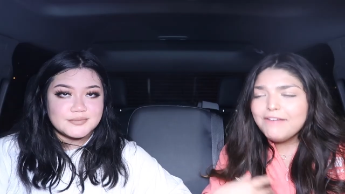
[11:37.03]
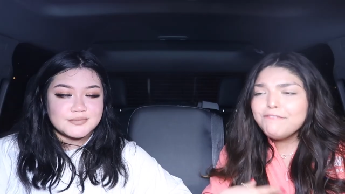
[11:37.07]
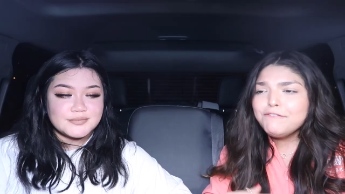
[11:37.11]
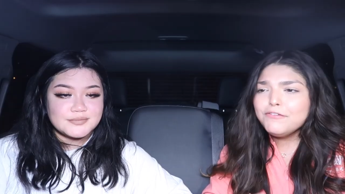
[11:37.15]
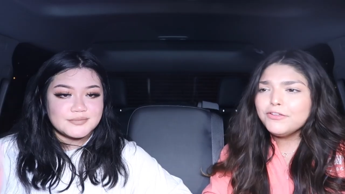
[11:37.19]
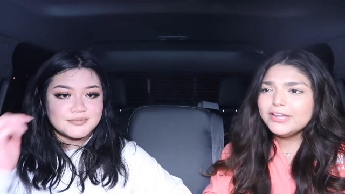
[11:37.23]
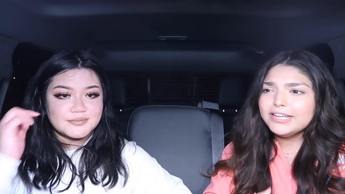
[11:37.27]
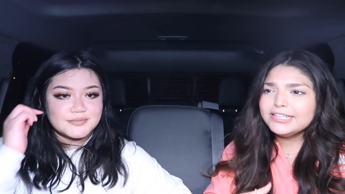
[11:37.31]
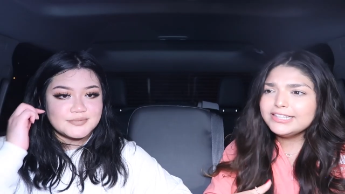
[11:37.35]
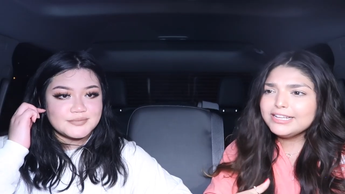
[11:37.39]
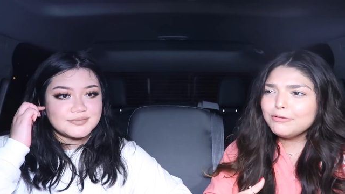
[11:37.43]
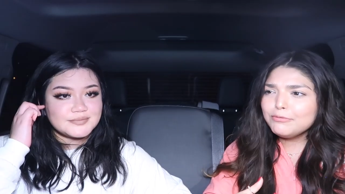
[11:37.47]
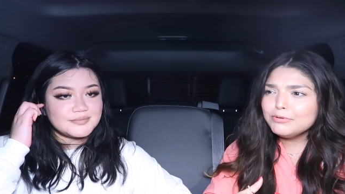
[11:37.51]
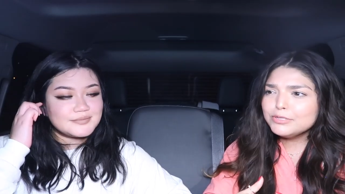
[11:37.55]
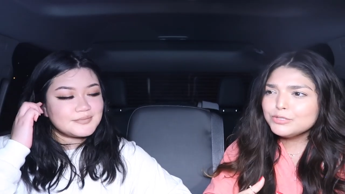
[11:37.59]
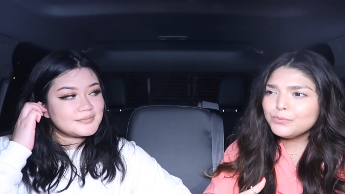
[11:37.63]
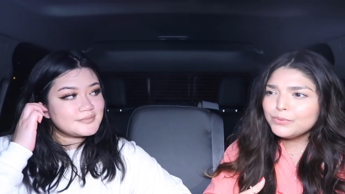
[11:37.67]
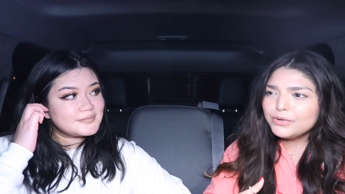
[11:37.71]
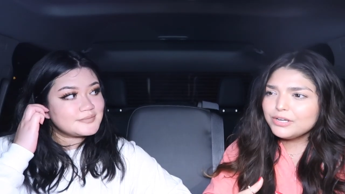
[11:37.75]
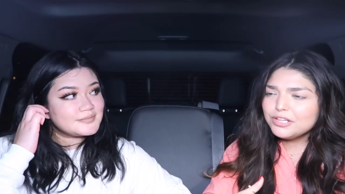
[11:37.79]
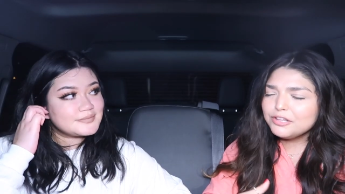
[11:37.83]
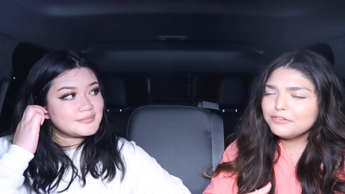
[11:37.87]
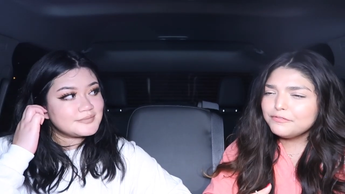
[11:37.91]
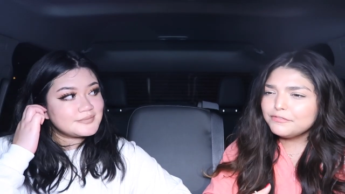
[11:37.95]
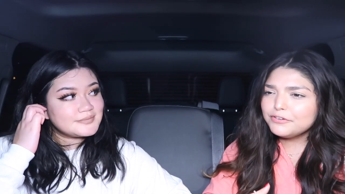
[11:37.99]
Speaker 1: I feel like that was
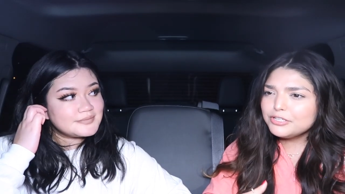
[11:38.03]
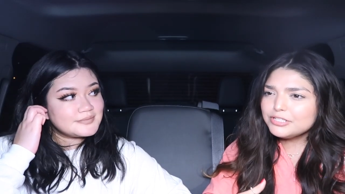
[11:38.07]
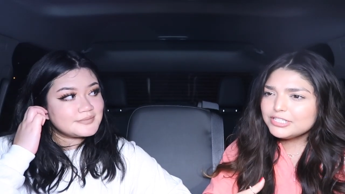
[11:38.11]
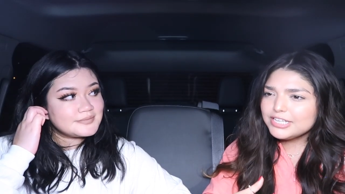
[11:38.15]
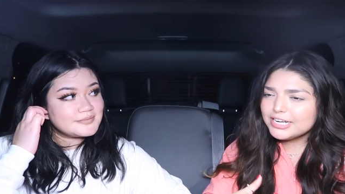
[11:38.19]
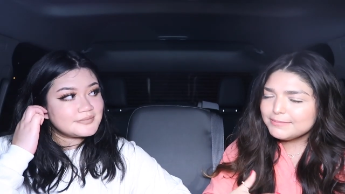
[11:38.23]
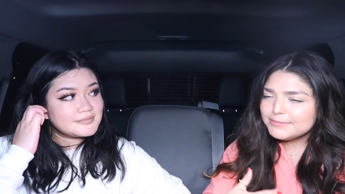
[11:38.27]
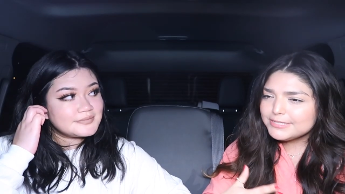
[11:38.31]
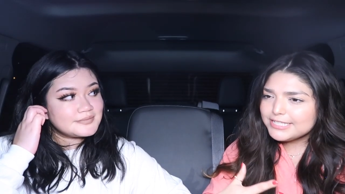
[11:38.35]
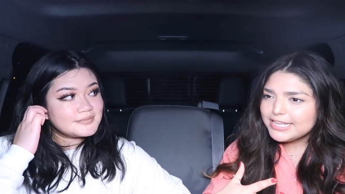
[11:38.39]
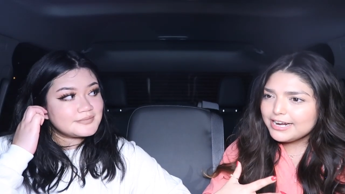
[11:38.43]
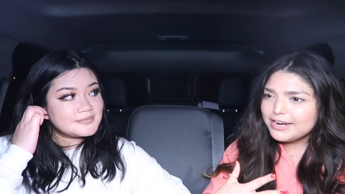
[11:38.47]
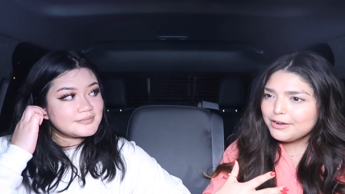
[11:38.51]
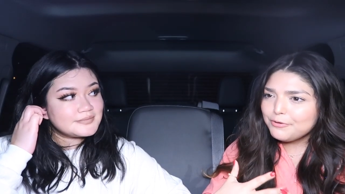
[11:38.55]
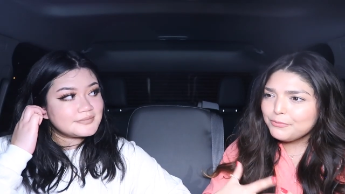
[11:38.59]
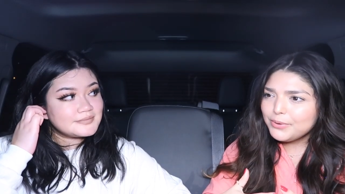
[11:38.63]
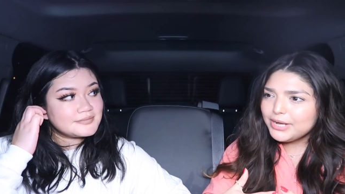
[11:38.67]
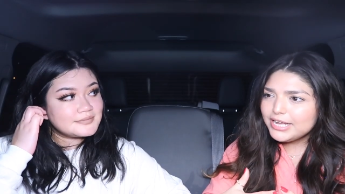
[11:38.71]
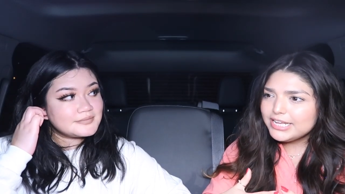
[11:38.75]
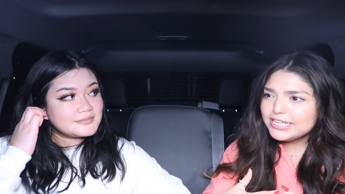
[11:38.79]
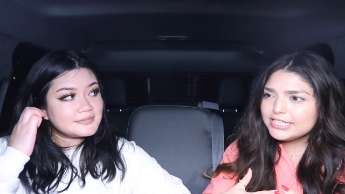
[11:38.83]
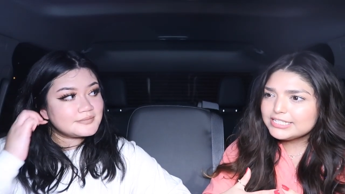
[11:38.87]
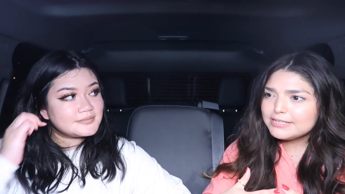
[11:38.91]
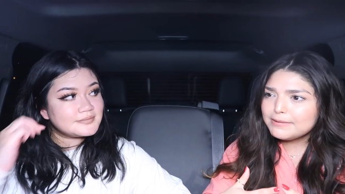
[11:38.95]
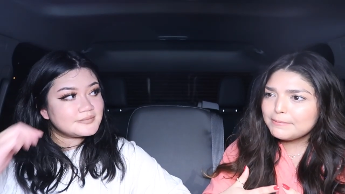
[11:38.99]
one of the first times that I
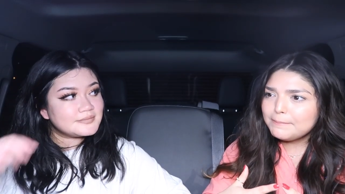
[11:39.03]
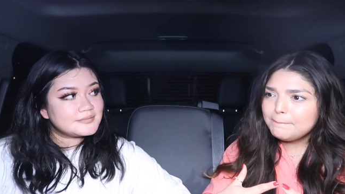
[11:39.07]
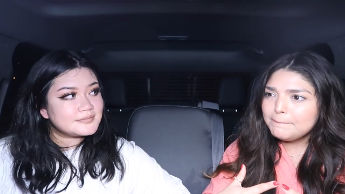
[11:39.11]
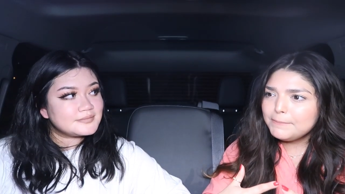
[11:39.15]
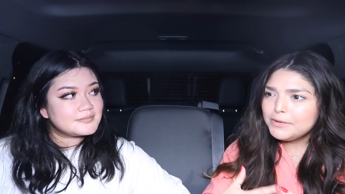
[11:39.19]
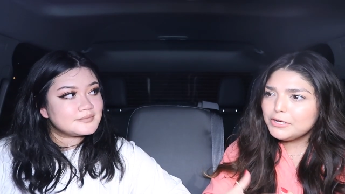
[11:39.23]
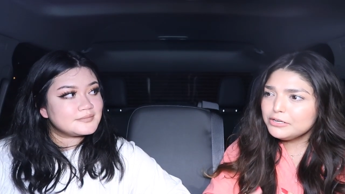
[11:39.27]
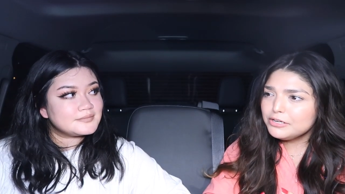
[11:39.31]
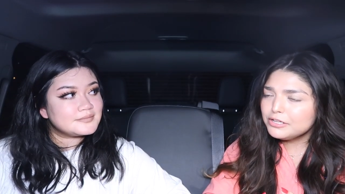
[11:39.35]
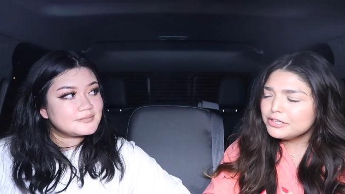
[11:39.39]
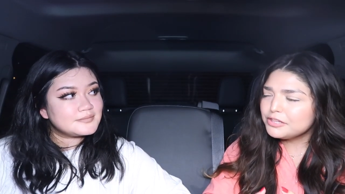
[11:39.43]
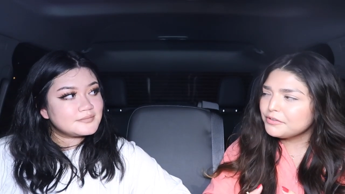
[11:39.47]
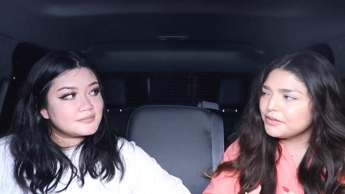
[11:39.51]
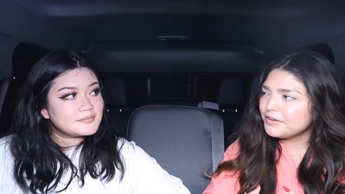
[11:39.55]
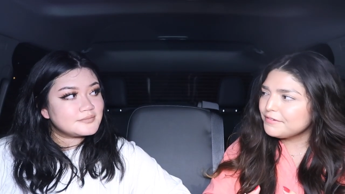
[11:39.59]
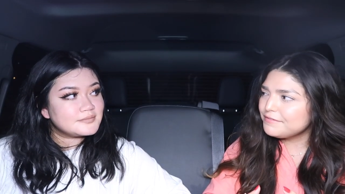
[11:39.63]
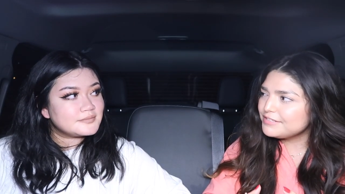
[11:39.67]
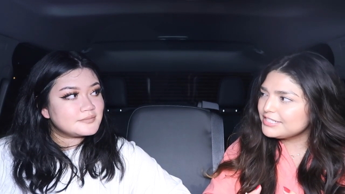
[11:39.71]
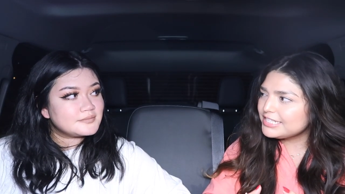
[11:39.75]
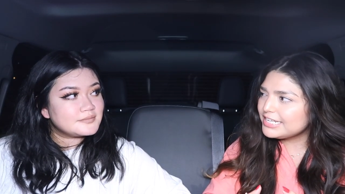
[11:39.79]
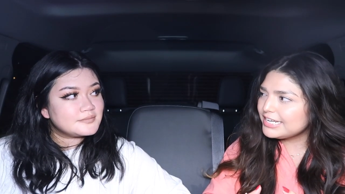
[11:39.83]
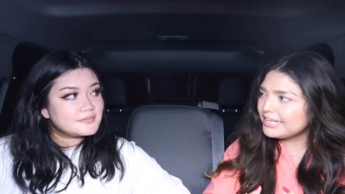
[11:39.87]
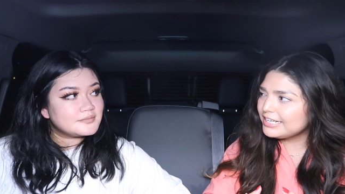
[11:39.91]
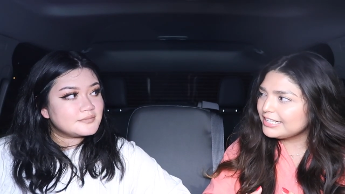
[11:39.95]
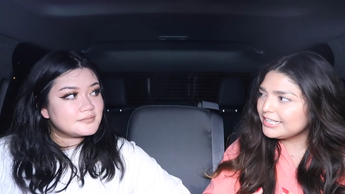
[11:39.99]
went book
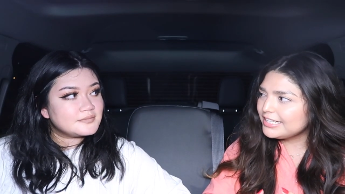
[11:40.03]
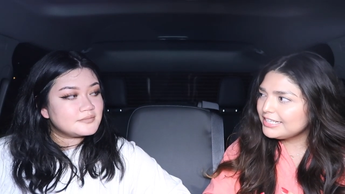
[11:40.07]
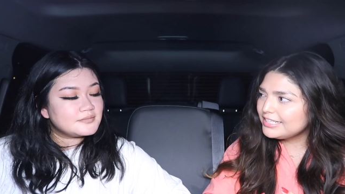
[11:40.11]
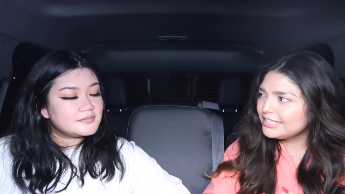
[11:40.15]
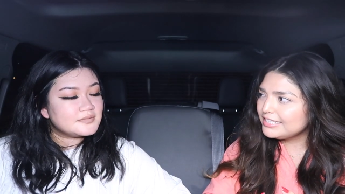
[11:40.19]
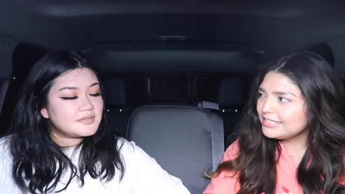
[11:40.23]
thrifting.